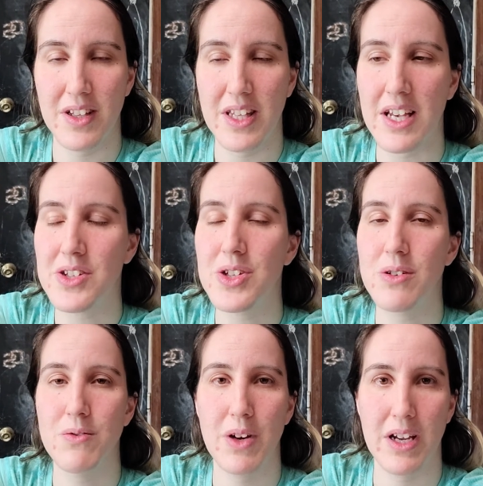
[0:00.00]
Yes,
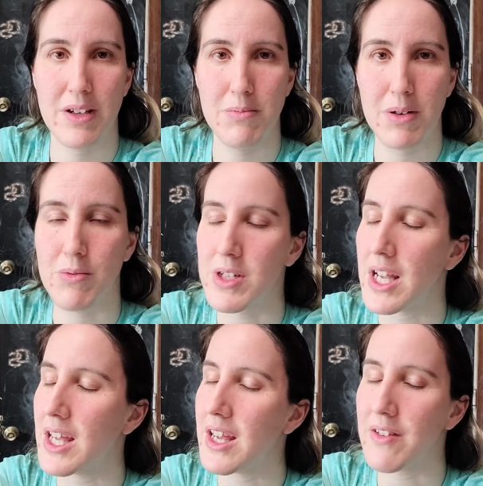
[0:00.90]
you're frail, but we're
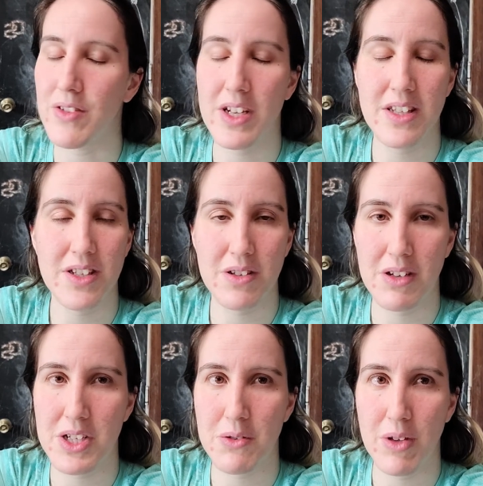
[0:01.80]
taking every
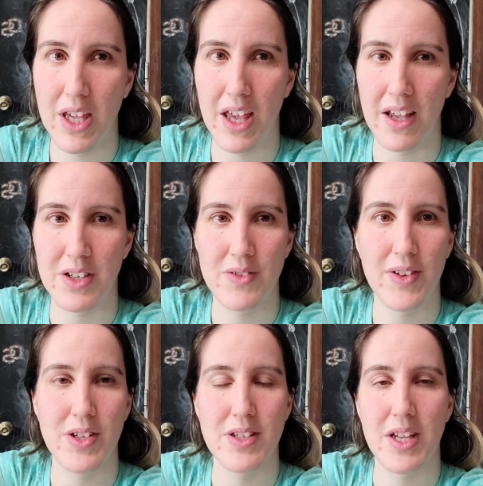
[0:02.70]
consideration we can as
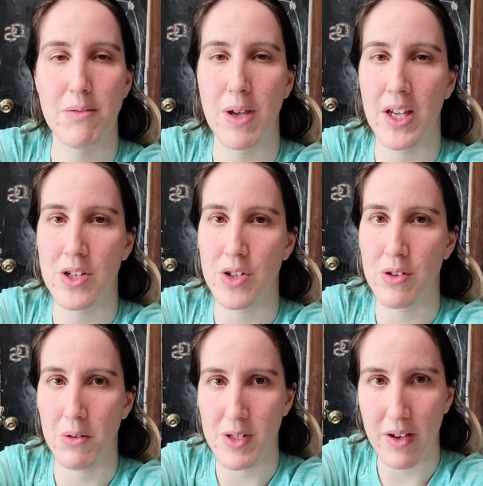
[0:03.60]
far as like making sure
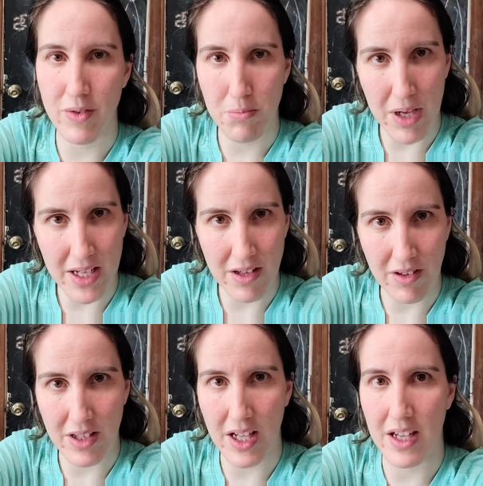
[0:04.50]
you always have a bed you
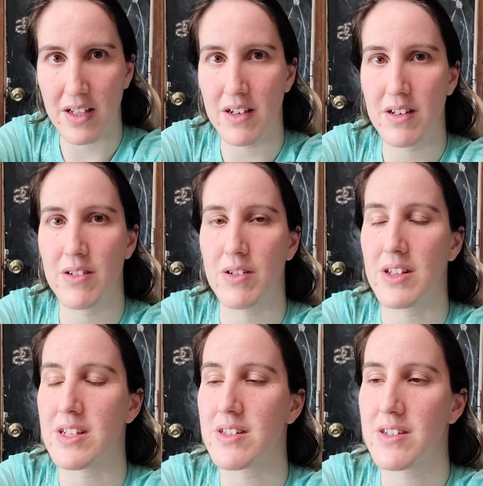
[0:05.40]
can lay in, or
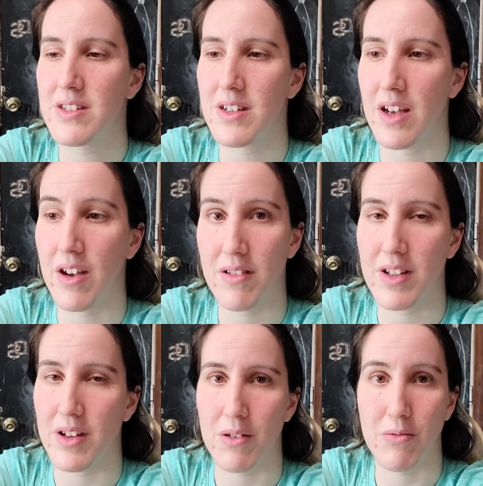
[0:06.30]
at least a,
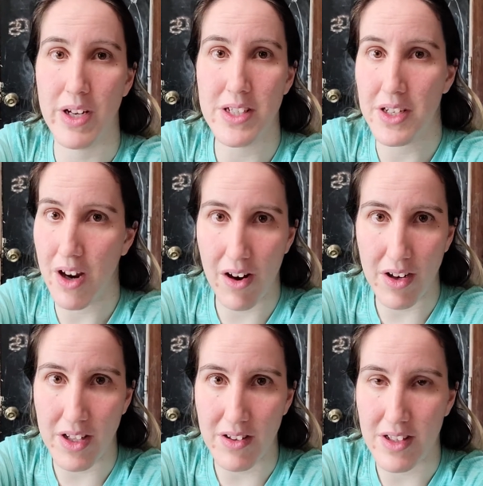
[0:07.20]
you know, rented
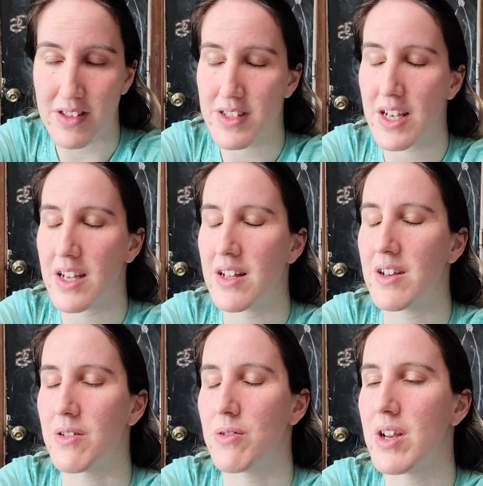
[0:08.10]
car you can sit
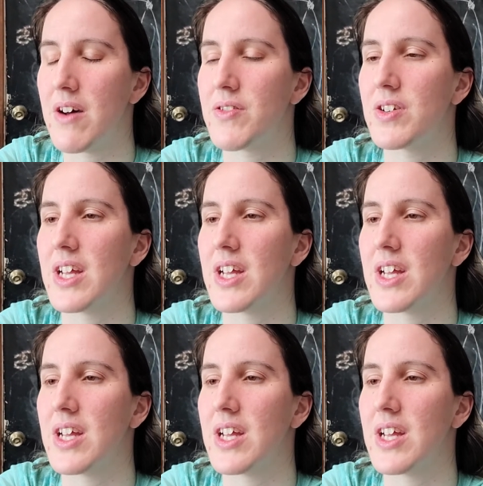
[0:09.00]
in or whatever.